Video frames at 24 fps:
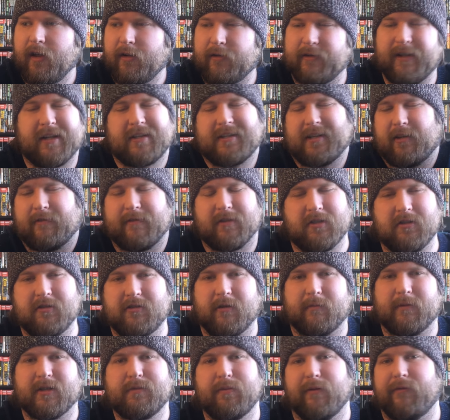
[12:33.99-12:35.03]
not television
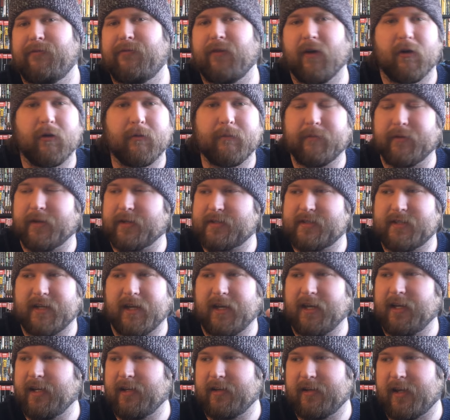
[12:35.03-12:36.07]
so much, but film, let's
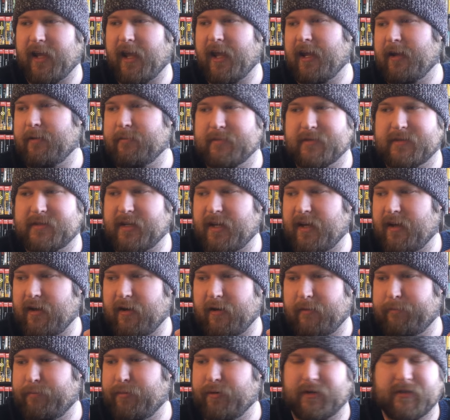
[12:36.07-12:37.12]
say, games,
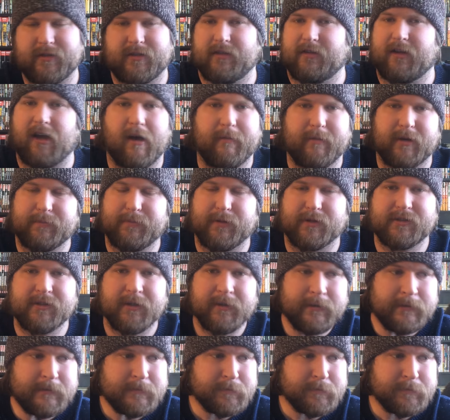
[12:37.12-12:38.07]
books, comic books.